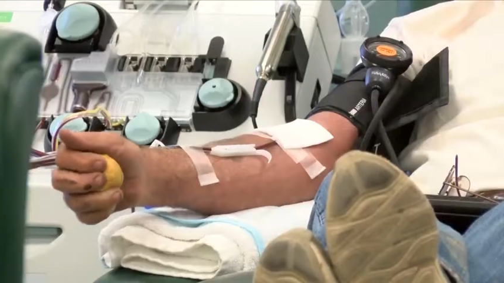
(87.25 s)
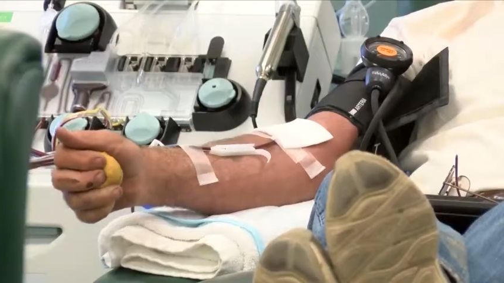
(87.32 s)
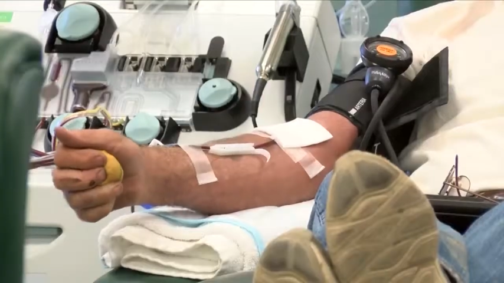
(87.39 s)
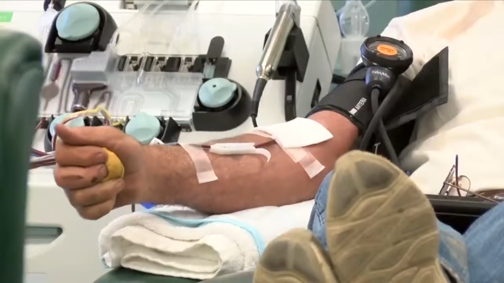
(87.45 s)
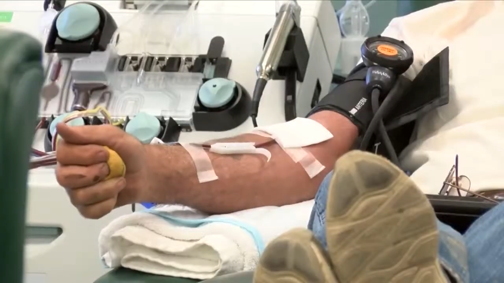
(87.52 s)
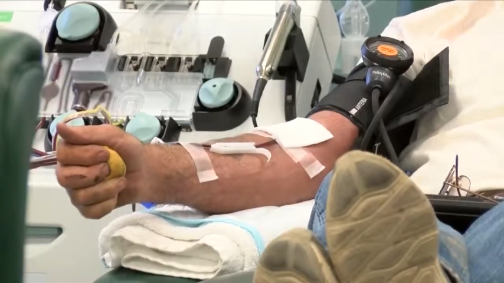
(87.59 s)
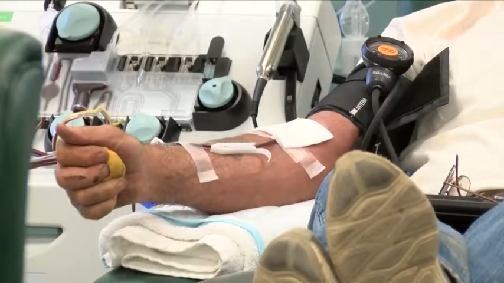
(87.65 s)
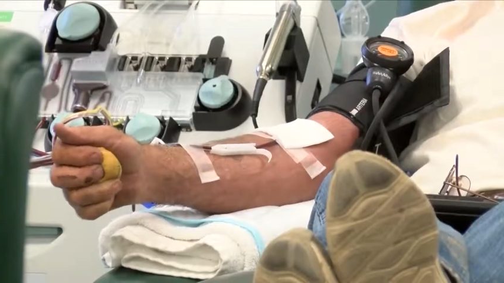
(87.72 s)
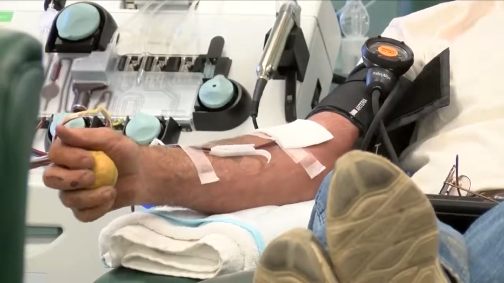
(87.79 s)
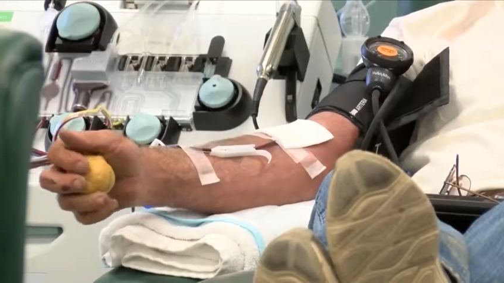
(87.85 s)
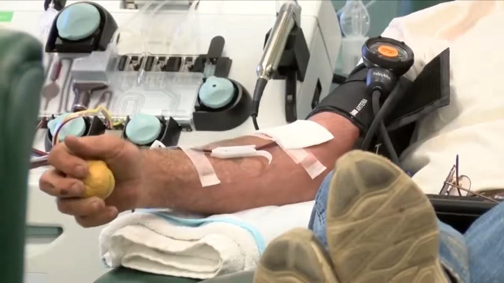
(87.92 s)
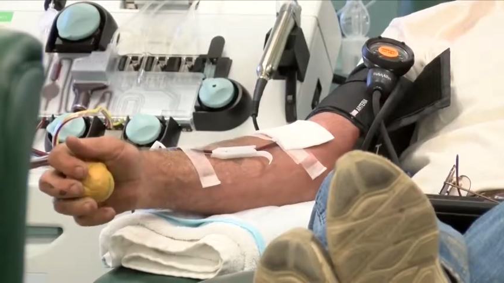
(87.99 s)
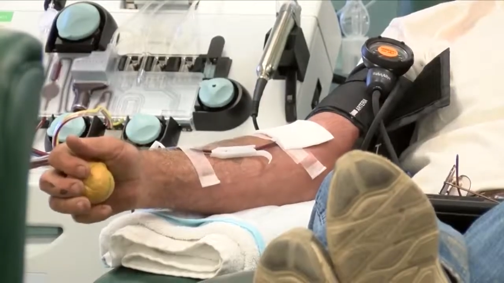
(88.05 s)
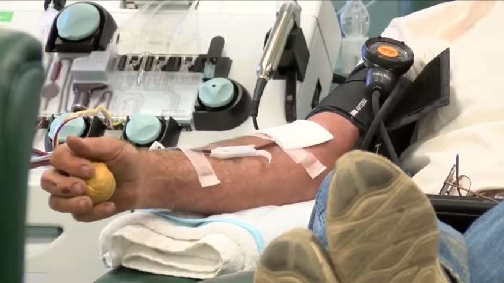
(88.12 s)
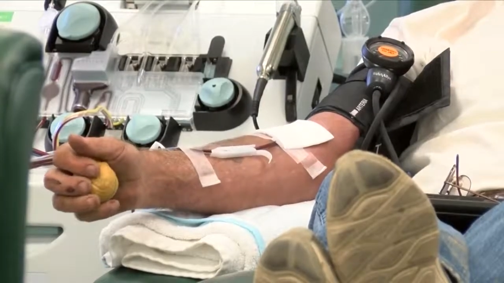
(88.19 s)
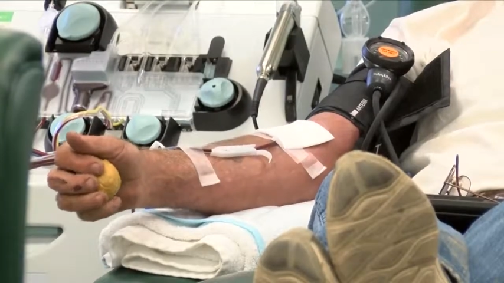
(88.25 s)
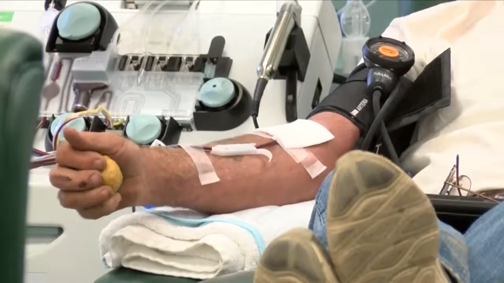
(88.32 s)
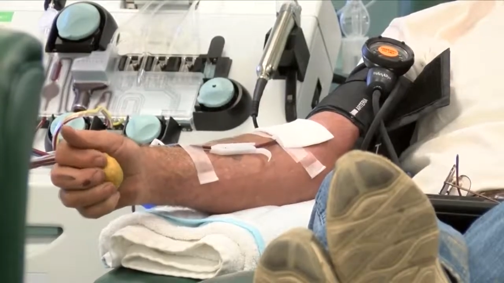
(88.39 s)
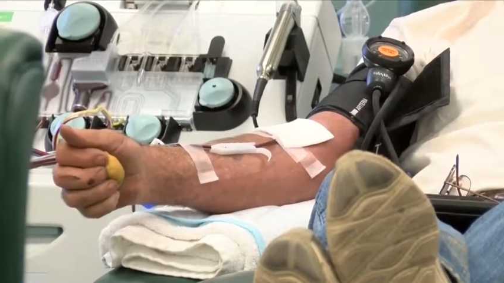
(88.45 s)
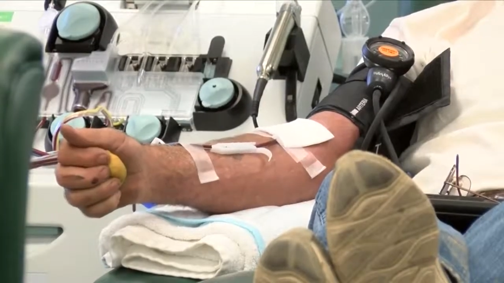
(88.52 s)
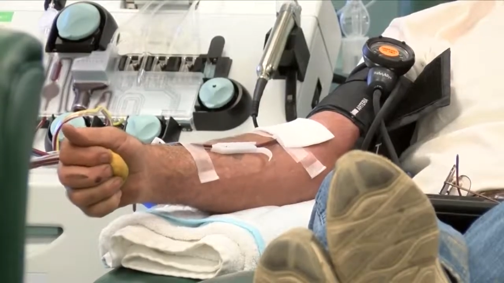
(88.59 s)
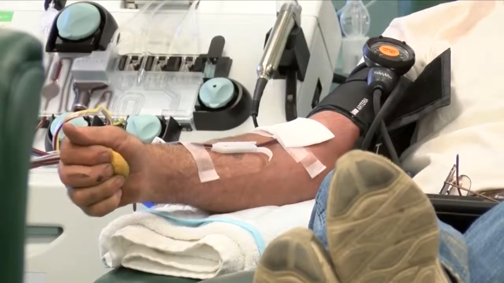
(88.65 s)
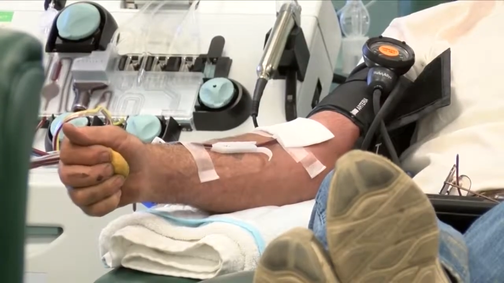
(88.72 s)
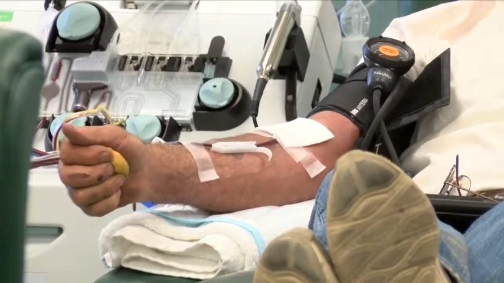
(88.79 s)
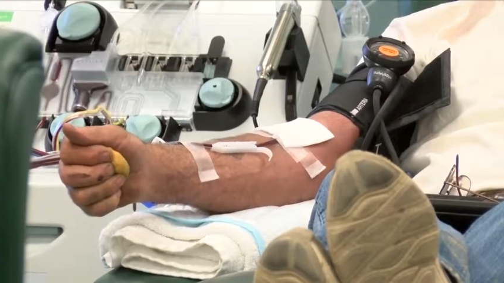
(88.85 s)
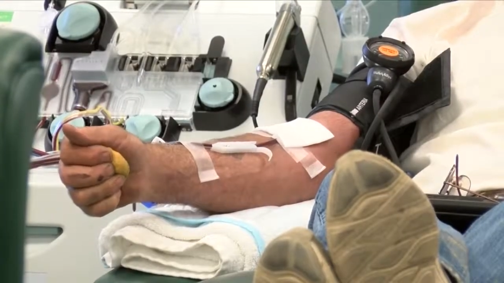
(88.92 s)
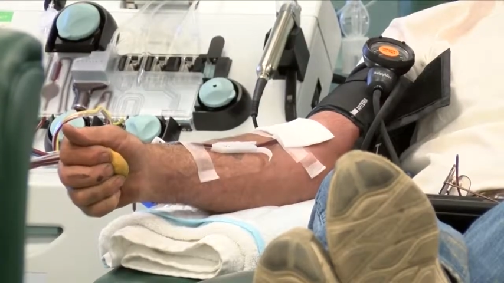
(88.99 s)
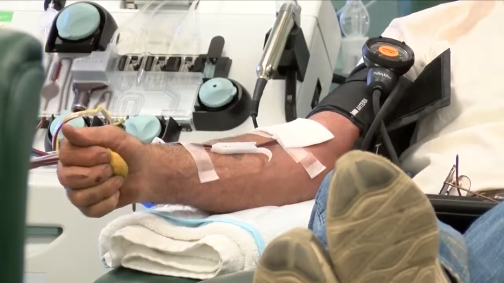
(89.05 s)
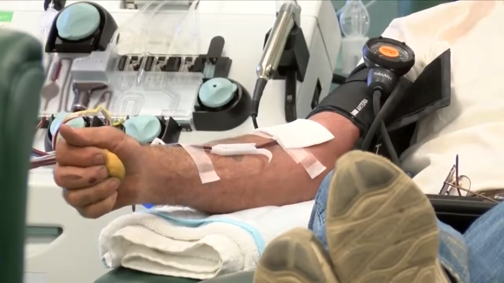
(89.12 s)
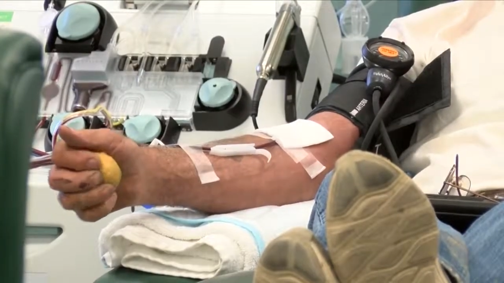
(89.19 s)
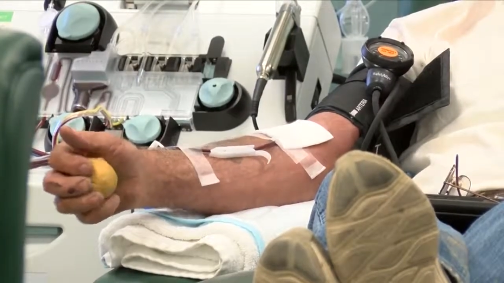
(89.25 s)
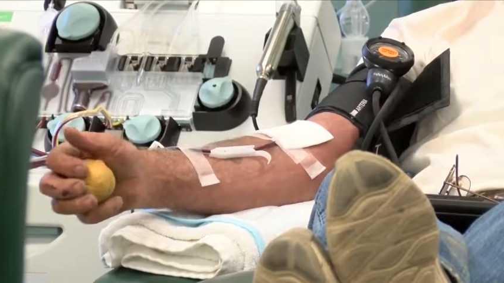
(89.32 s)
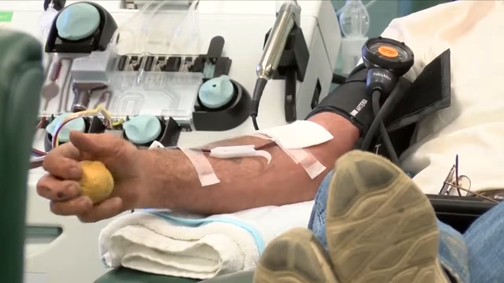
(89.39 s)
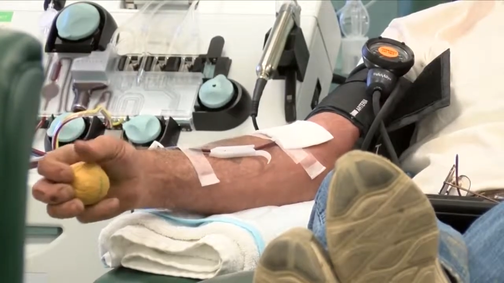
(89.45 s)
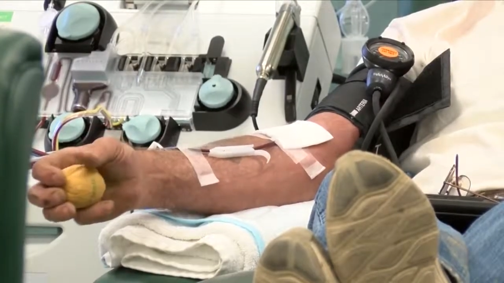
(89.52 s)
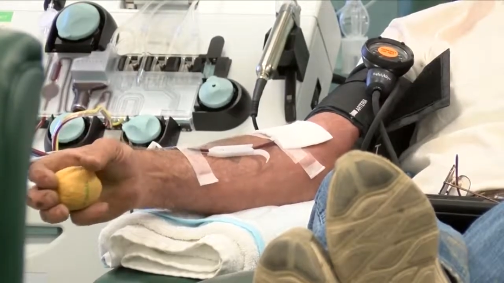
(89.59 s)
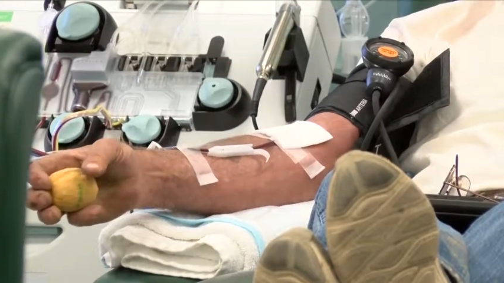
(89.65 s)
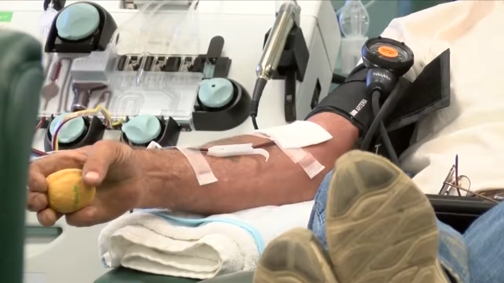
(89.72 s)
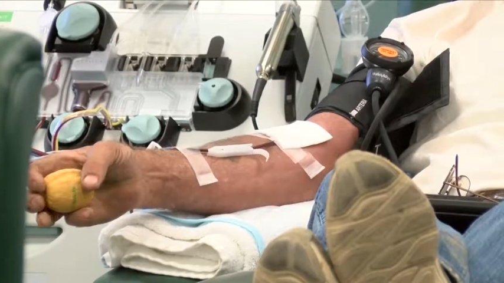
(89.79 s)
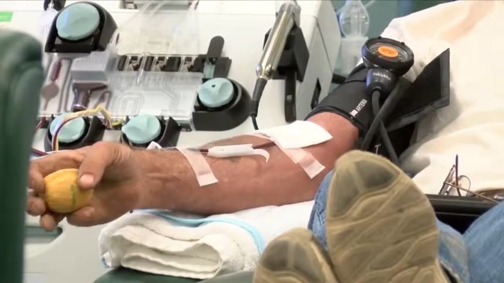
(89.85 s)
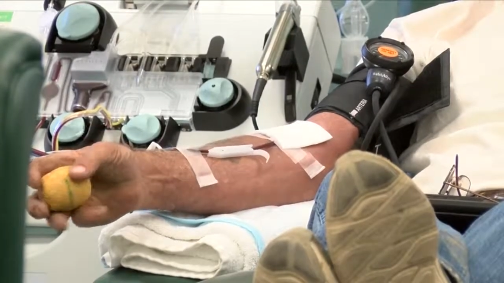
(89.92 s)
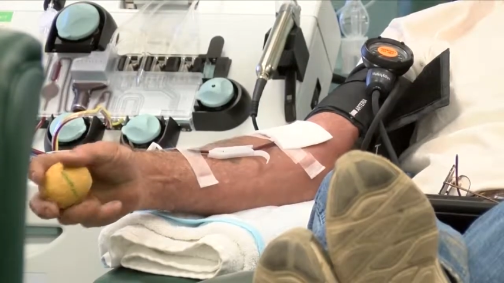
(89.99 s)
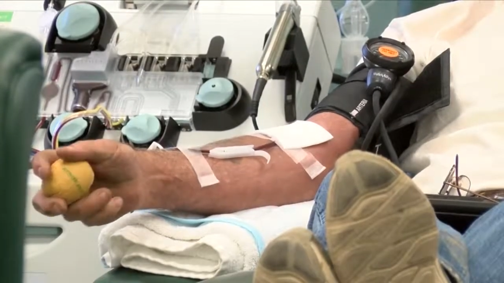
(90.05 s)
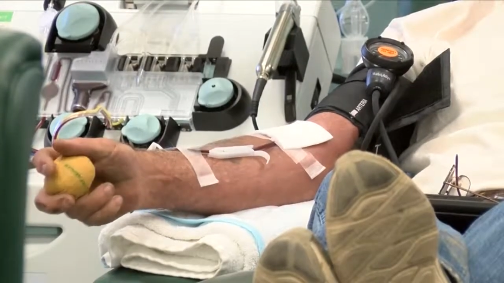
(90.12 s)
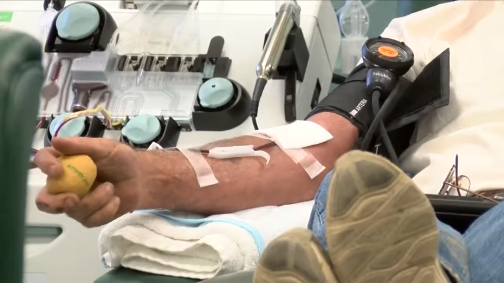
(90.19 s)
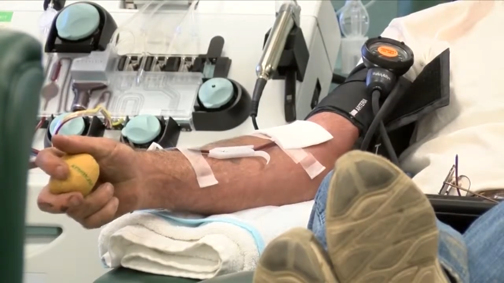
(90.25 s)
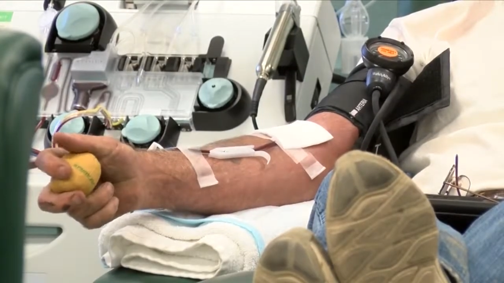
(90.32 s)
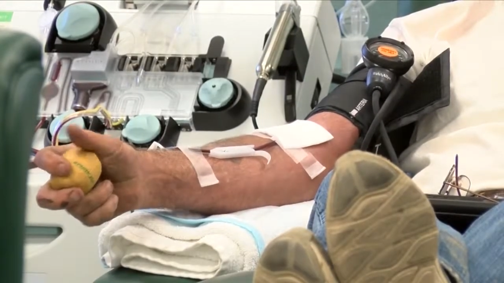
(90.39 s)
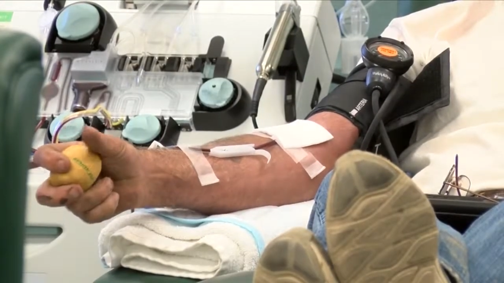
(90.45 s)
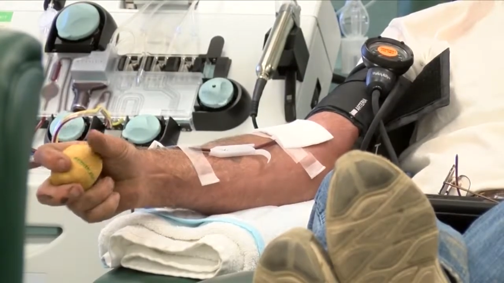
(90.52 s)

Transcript: No face is visible, so there are no lips to read.